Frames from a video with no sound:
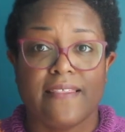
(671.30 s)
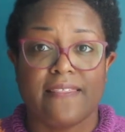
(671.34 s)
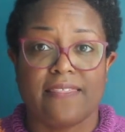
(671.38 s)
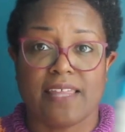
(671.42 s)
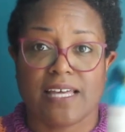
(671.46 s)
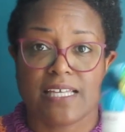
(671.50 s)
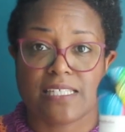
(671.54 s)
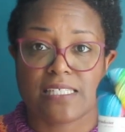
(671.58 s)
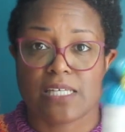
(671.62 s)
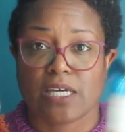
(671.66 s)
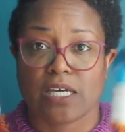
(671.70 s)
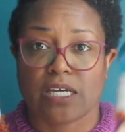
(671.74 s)

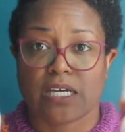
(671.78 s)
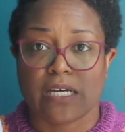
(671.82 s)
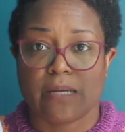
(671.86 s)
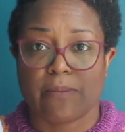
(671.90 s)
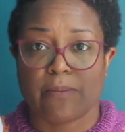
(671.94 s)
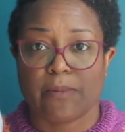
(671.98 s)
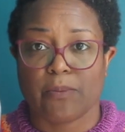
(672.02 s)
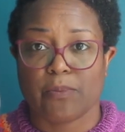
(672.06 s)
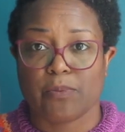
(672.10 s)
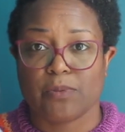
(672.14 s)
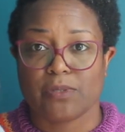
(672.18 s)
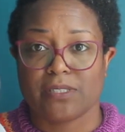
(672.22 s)
that's how I
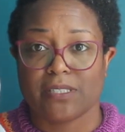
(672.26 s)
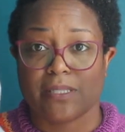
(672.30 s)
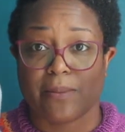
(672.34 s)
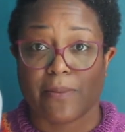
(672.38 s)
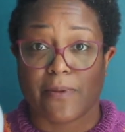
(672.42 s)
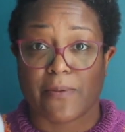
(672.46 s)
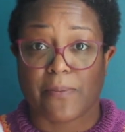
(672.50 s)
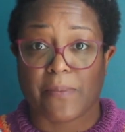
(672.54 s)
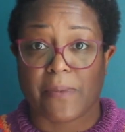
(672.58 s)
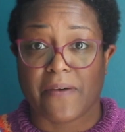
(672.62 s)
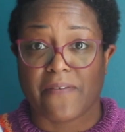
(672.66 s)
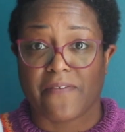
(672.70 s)
come up with
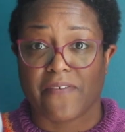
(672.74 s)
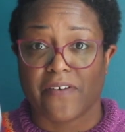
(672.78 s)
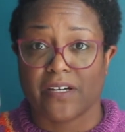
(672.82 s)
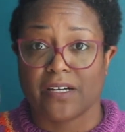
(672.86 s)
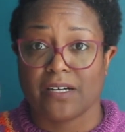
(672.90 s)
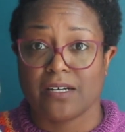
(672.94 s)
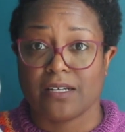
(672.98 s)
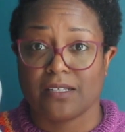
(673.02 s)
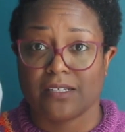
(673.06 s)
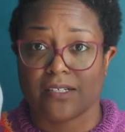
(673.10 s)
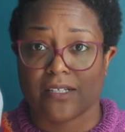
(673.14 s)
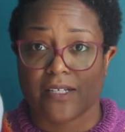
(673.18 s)
some of my
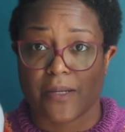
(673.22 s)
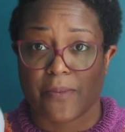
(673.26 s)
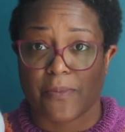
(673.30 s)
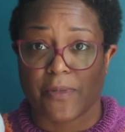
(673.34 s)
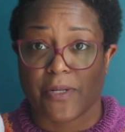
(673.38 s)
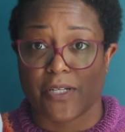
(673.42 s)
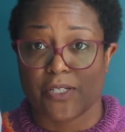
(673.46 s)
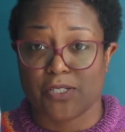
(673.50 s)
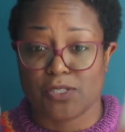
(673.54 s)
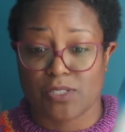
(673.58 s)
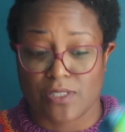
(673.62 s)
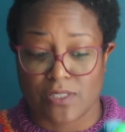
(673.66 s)
fun color
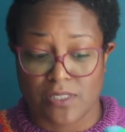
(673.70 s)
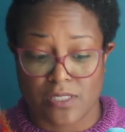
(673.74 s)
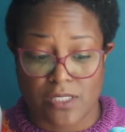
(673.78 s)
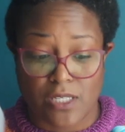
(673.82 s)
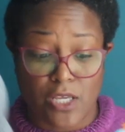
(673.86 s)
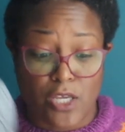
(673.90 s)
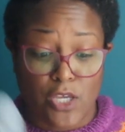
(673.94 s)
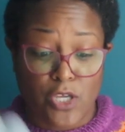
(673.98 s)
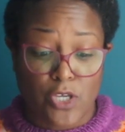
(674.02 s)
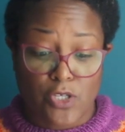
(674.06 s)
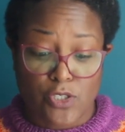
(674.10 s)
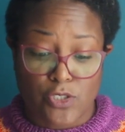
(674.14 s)
combinations.
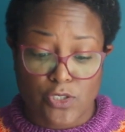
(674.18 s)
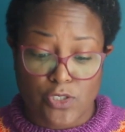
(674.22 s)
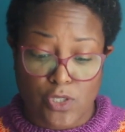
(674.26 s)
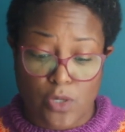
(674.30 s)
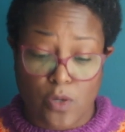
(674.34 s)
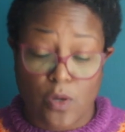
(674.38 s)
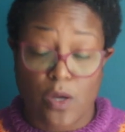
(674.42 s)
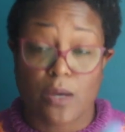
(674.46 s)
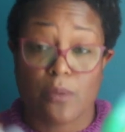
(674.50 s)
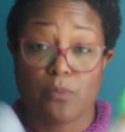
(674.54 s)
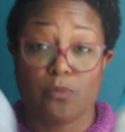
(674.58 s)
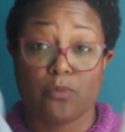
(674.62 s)

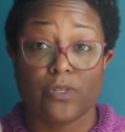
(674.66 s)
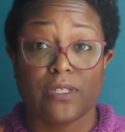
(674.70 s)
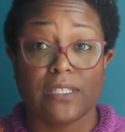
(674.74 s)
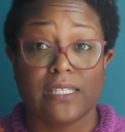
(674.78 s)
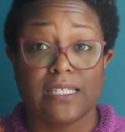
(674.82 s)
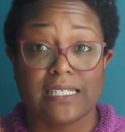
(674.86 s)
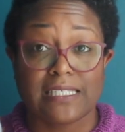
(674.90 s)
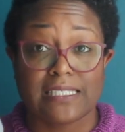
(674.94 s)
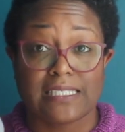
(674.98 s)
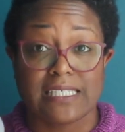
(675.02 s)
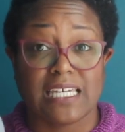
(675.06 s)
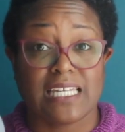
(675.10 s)
So I'm
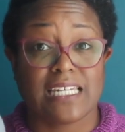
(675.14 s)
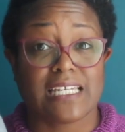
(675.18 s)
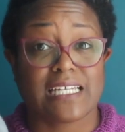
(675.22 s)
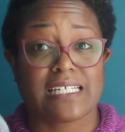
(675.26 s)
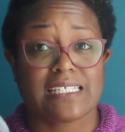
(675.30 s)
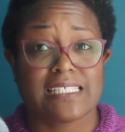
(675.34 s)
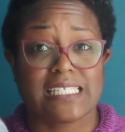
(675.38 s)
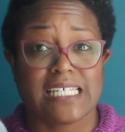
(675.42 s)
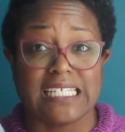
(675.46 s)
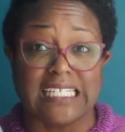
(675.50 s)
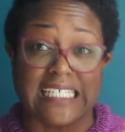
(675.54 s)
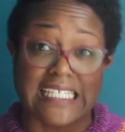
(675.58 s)
really excited
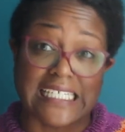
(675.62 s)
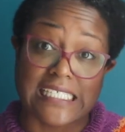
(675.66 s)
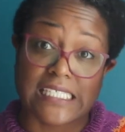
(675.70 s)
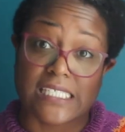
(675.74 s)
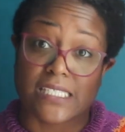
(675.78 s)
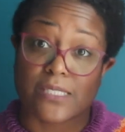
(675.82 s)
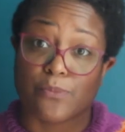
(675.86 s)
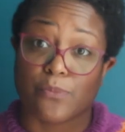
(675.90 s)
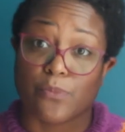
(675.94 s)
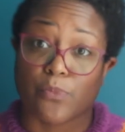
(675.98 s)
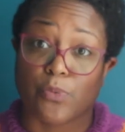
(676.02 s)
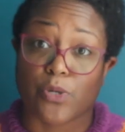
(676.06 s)
because I
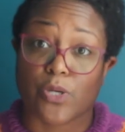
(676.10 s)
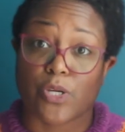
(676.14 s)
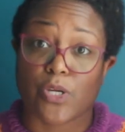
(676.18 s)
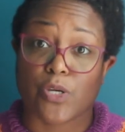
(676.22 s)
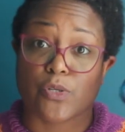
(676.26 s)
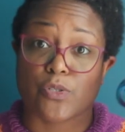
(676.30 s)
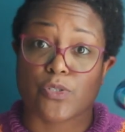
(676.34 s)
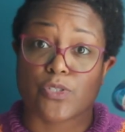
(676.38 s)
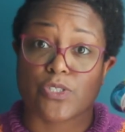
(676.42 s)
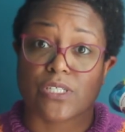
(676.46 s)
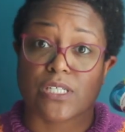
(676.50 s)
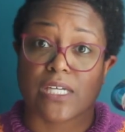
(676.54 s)
need some
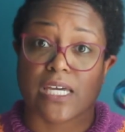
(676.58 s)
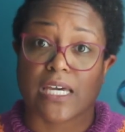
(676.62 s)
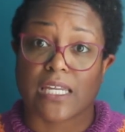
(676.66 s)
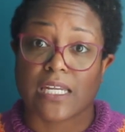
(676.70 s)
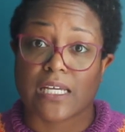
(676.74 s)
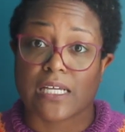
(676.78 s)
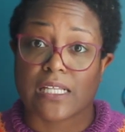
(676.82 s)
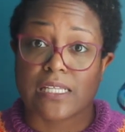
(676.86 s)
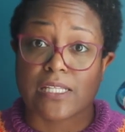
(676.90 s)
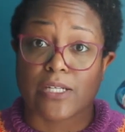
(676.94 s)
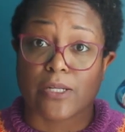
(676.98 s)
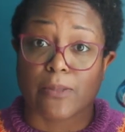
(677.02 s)
brioche to
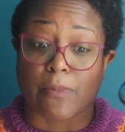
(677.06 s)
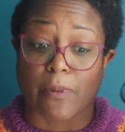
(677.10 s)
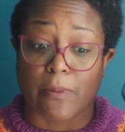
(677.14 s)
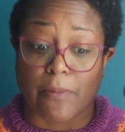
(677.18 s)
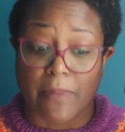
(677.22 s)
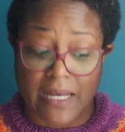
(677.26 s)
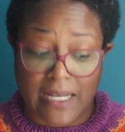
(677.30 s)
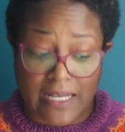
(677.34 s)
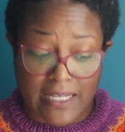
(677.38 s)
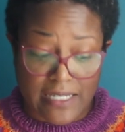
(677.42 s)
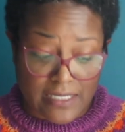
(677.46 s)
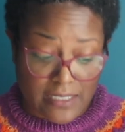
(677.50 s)
kind of clear my
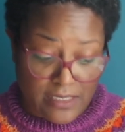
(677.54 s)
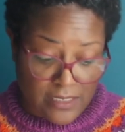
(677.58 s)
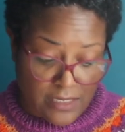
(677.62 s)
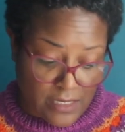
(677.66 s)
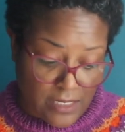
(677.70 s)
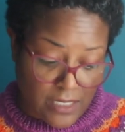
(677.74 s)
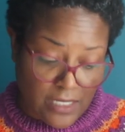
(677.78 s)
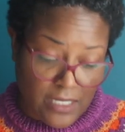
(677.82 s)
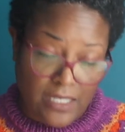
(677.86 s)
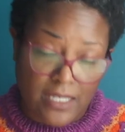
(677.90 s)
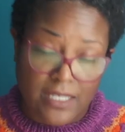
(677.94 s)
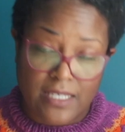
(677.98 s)
mind
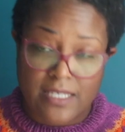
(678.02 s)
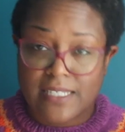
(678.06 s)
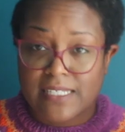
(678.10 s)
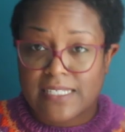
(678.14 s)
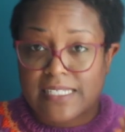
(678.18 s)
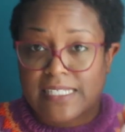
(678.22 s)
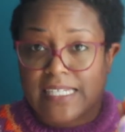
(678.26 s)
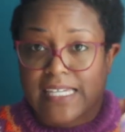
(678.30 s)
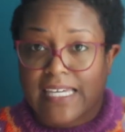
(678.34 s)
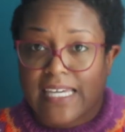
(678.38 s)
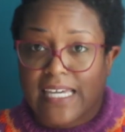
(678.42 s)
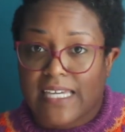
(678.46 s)

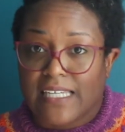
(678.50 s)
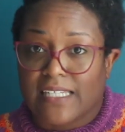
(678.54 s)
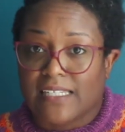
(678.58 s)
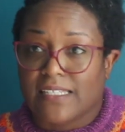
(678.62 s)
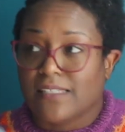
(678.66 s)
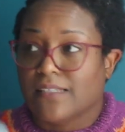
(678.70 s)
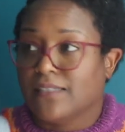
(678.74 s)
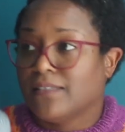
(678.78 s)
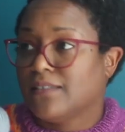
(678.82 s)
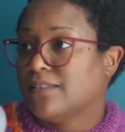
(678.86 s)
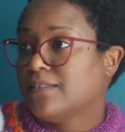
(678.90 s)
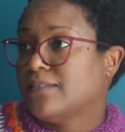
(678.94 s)

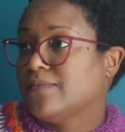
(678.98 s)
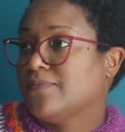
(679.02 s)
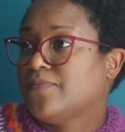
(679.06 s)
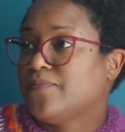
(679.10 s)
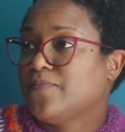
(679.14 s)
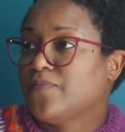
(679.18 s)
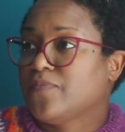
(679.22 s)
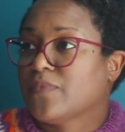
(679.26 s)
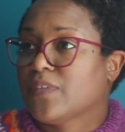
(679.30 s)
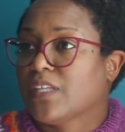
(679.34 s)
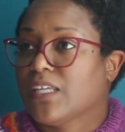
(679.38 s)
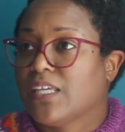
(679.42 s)
and
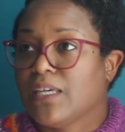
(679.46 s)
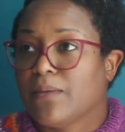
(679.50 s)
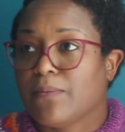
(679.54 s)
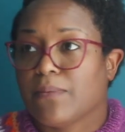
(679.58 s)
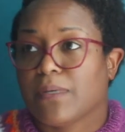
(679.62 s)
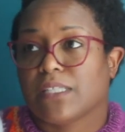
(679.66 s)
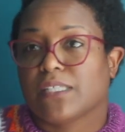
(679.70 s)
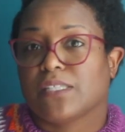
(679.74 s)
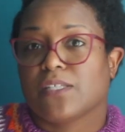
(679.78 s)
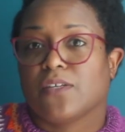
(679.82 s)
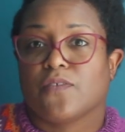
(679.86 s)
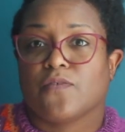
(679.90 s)
get
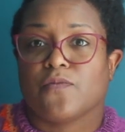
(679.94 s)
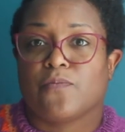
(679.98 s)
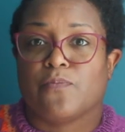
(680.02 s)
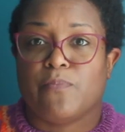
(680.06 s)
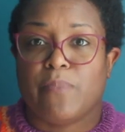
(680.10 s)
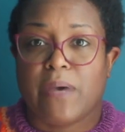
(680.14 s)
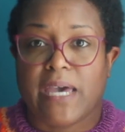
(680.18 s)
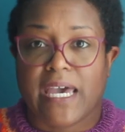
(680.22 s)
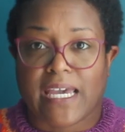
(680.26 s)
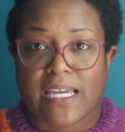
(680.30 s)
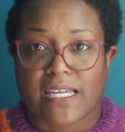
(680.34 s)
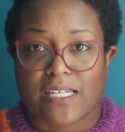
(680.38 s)
myself
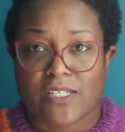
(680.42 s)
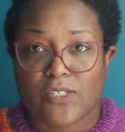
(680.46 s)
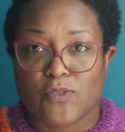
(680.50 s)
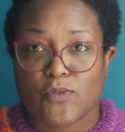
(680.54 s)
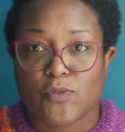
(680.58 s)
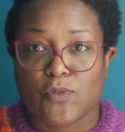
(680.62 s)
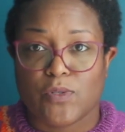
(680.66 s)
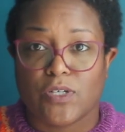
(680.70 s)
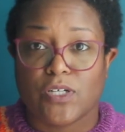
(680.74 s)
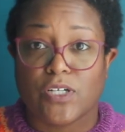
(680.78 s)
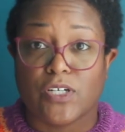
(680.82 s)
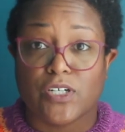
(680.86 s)
back
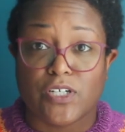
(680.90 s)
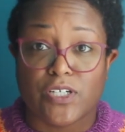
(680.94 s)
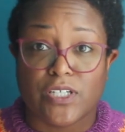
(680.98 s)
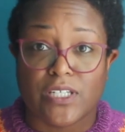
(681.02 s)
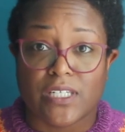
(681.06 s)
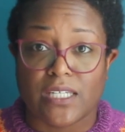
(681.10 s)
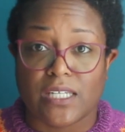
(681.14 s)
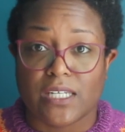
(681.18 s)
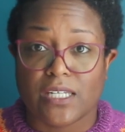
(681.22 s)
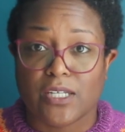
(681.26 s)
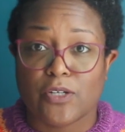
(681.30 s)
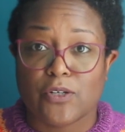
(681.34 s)
into a
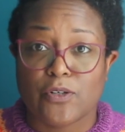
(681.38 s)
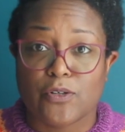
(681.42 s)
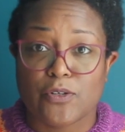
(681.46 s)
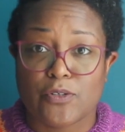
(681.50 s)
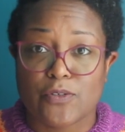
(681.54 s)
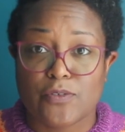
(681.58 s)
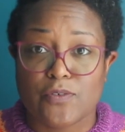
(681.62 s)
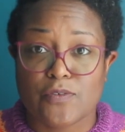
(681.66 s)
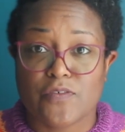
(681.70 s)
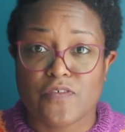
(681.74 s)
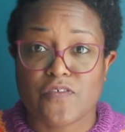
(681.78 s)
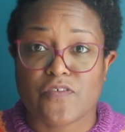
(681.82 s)
good knitting
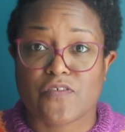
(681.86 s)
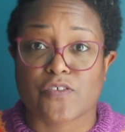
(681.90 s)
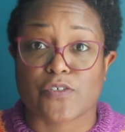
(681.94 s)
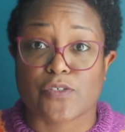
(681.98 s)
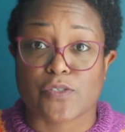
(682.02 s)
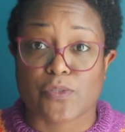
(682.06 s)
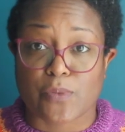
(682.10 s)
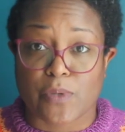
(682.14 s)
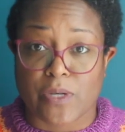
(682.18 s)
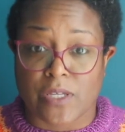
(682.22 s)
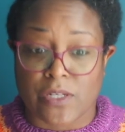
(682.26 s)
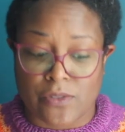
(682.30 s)
groove for
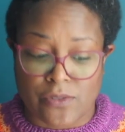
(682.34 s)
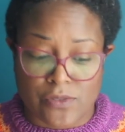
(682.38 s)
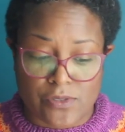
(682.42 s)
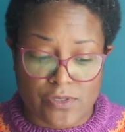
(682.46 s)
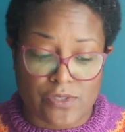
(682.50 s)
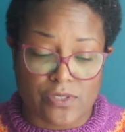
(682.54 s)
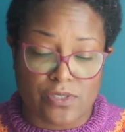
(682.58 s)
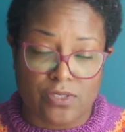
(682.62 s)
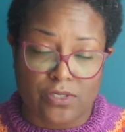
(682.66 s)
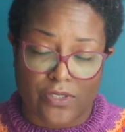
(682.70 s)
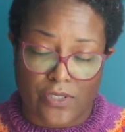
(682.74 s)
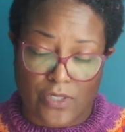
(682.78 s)

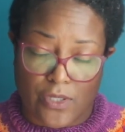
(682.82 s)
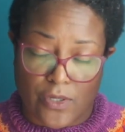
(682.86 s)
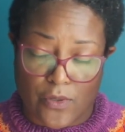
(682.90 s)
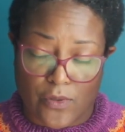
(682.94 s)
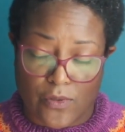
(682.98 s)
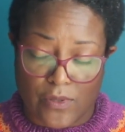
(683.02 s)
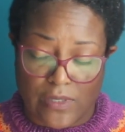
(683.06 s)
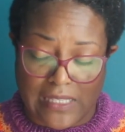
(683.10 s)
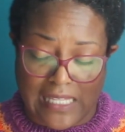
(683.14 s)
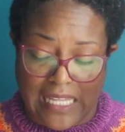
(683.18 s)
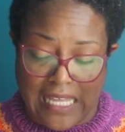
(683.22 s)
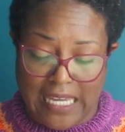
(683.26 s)
sweaters.
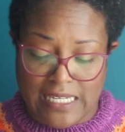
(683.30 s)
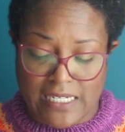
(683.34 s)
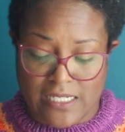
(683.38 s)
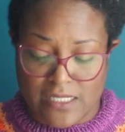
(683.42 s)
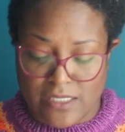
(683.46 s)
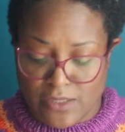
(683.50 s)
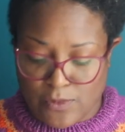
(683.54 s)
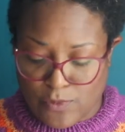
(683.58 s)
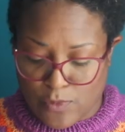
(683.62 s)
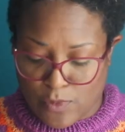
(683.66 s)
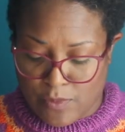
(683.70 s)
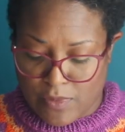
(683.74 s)
So
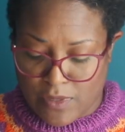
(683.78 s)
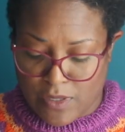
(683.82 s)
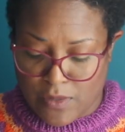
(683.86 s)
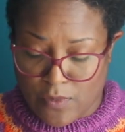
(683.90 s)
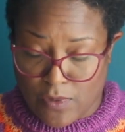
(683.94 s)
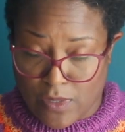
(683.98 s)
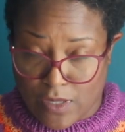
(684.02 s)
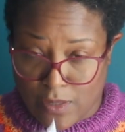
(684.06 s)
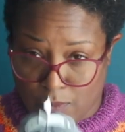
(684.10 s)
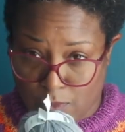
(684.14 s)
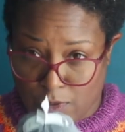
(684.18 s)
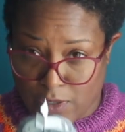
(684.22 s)
Linus will be
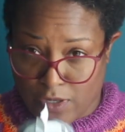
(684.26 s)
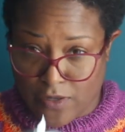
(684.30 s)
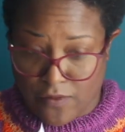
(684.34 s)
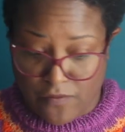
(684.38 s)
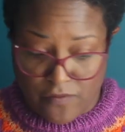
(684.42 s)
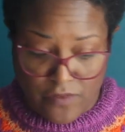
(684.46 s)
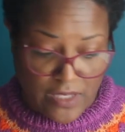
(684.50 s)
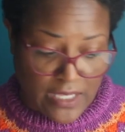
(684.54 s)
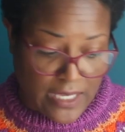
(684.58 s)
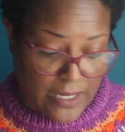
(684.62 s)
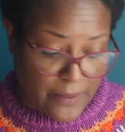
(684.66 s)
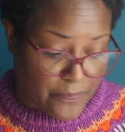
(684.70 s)
what I'm working
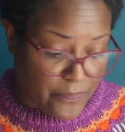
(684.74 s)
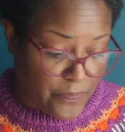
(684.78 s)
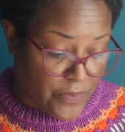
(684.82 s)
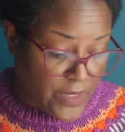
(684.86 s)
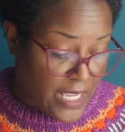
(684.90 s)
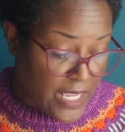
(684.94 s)
on for that.